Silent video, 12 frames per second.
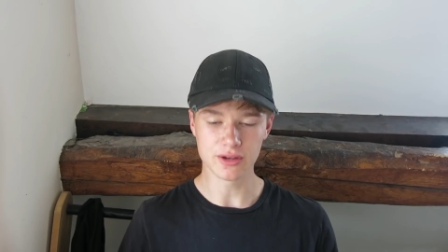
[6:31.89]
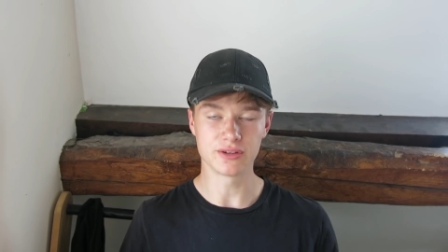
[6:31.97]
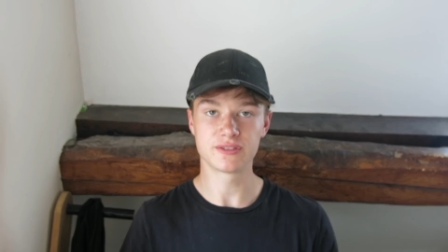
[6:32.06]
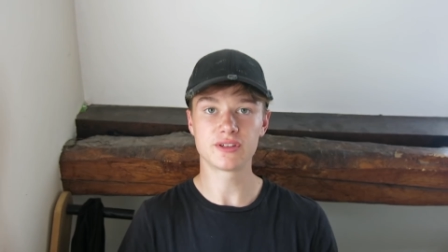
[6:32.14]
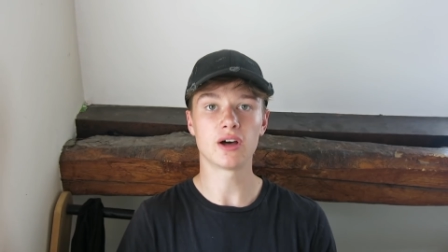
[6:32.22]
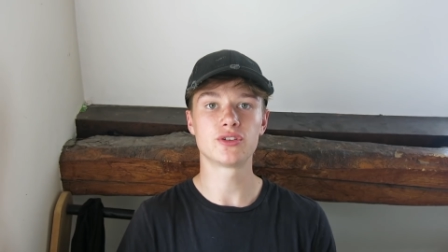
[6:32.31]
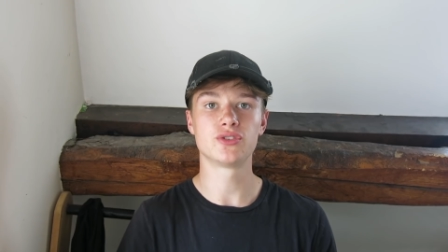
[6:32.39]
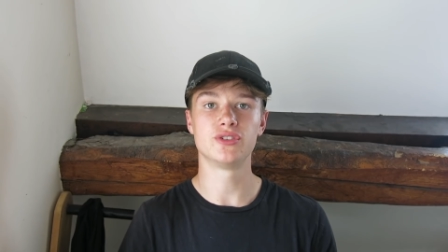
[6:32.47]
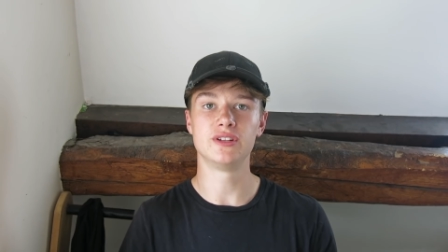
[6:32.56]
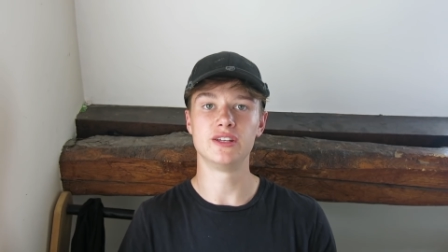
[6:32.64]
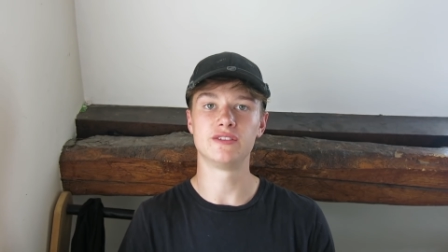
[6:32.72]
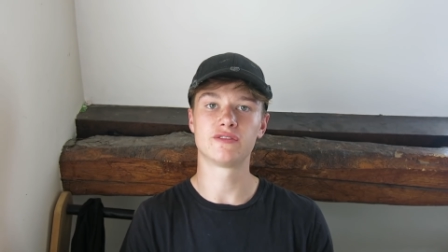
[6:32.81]
you can start on
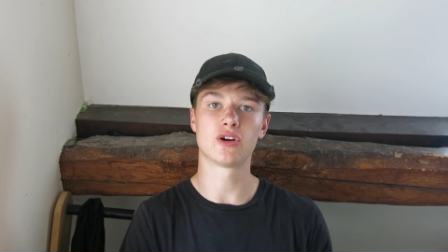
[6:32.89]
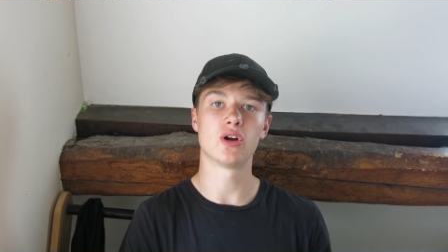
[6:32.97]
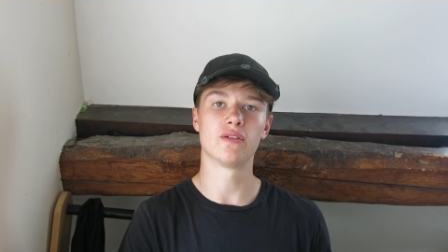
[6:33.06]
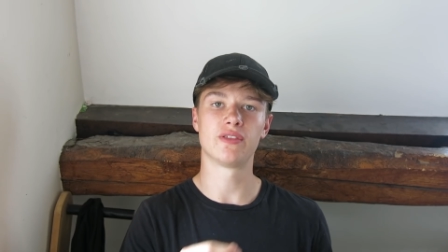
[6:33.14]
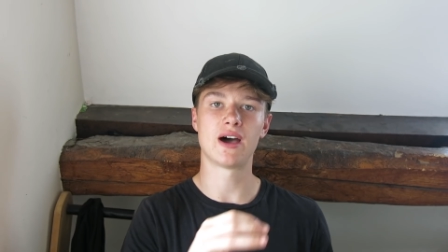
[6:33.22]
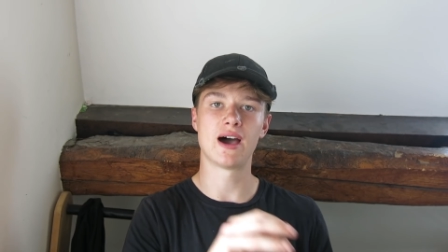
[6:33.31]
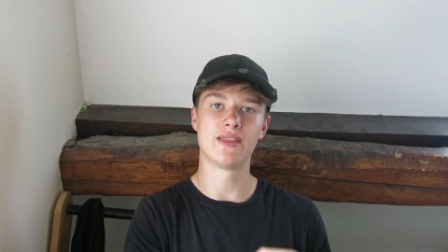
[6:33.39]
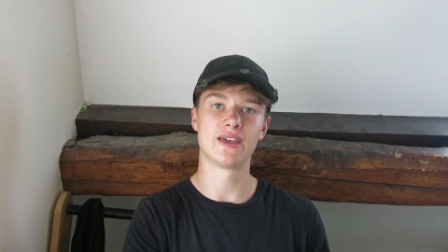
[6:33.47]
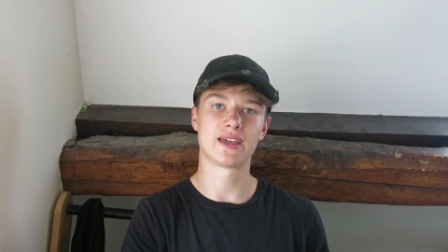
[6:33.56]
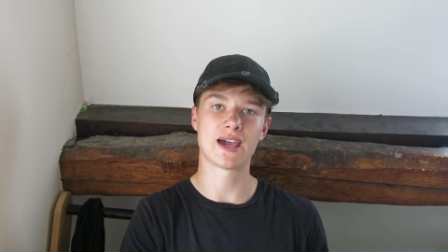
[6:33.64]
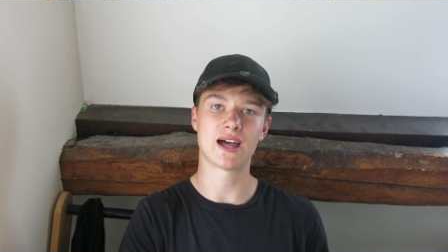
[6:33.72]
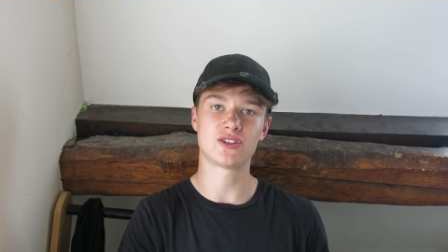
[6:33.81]
your knees, throw off that, and
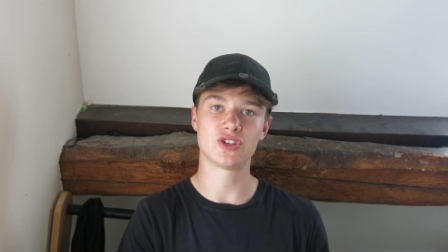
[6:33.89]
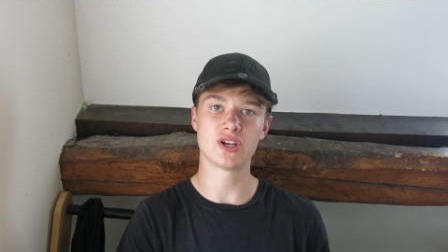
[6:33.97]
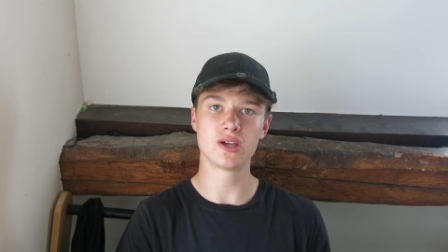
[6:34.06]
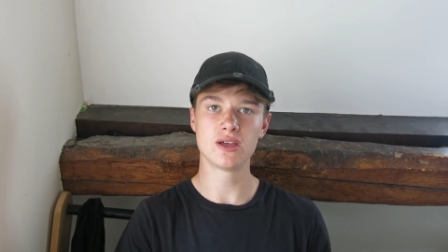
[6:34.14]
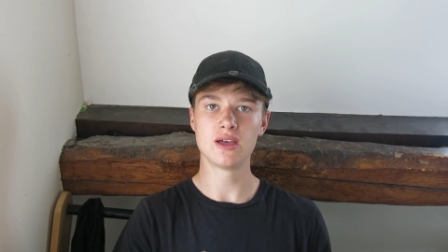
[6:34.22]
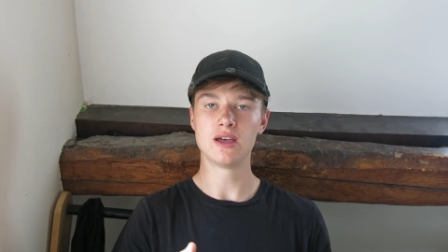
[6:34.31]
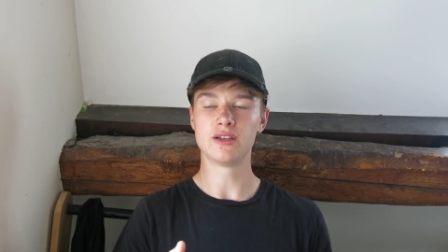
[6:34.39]
then catch it.